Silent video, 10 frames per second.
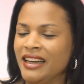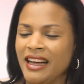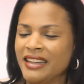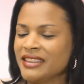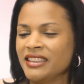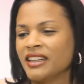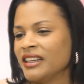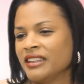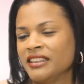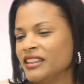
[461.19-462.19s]
I said,
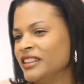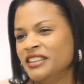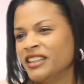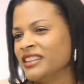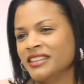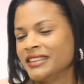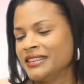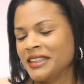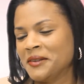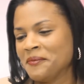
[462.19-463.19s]
no, not this
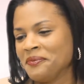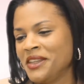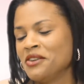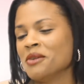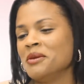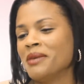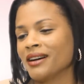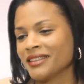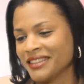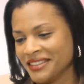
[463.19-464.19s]
time. He called me
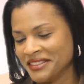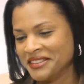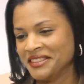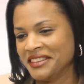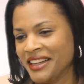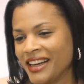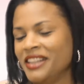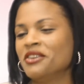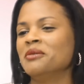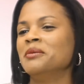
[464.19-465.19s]
back. And
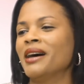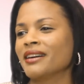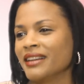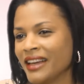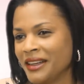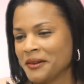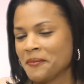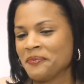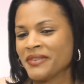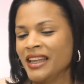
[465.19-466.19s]
he called me back again.
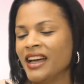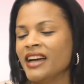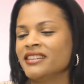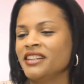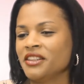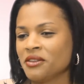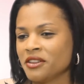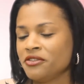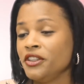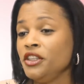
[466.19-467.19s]
I said, you know
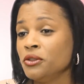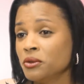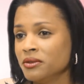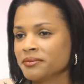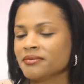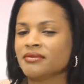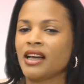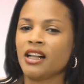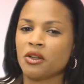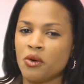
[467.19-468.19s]
what, for you,
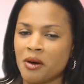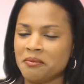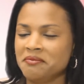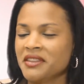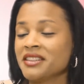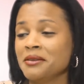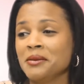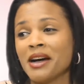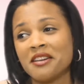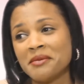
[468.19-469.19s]
I'll go up. Because in the
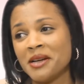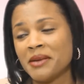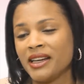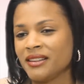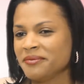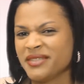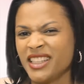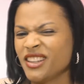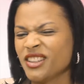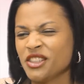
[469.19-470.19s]
back of my mind, they're
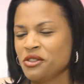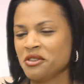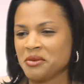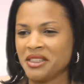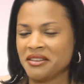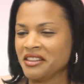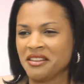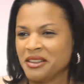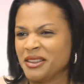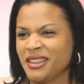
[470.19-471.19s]
not going to choose me,
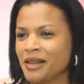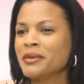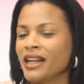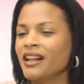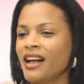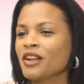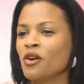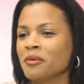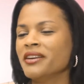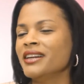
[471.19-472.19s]
but I'll go
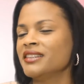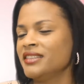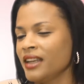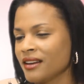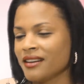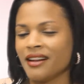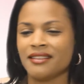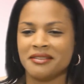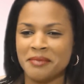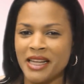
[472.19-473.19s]
up for his sake,
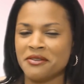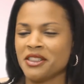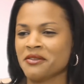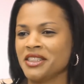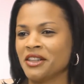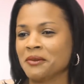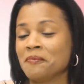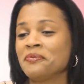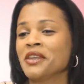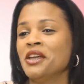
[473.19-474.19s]
benefit of the doubt.
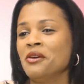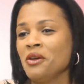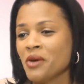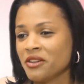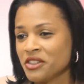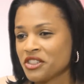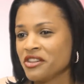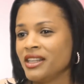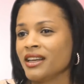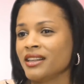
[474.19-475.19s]
We went for
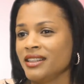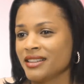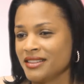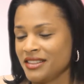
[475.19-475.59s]
screening in the